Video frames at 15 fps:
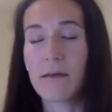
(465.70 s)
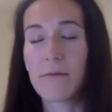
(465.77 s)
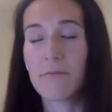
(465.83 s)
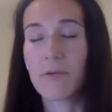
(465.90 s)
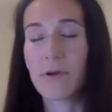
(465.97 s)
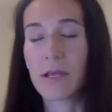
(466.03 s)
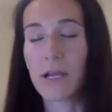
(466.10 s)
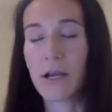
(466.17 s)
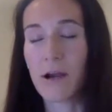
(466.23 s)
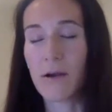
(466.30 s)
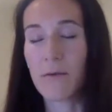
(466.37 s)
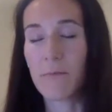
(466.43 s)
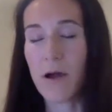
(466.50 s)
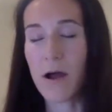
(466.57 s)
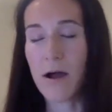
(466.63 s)
And bring
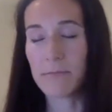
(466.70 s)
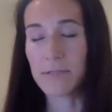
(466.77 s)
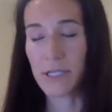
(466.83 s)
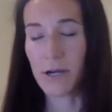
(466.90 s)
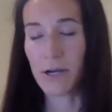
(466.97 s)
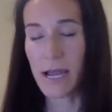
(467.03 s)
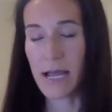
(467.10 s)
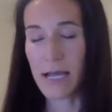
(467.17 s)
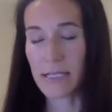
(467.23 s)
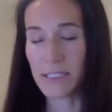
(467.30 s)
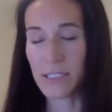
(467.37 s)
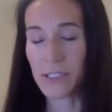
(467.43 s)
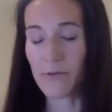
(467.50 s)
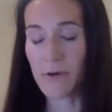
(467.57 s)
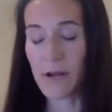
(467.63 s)
your palms of your
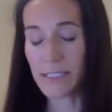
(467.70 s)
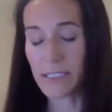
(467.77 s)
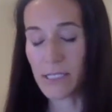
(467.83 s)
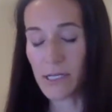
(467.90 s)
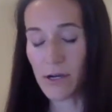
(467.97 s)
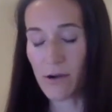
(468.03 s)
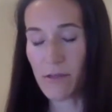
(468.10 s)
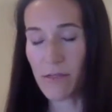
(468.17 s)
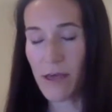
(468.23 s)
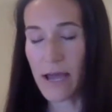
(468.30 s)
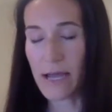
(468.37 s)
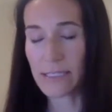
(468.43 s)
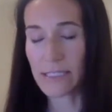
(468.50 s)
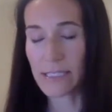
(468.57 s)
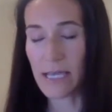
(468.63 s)
hands to rest in your
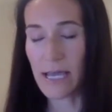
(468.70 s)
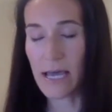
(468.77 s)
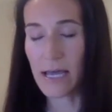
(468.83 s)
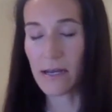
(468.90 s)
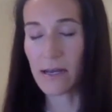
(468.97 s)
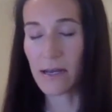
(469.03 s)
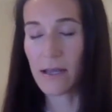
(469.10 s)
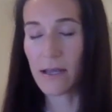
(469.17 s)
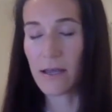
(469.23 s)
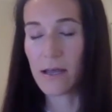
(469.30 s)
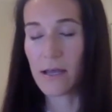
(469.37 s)
thighs again.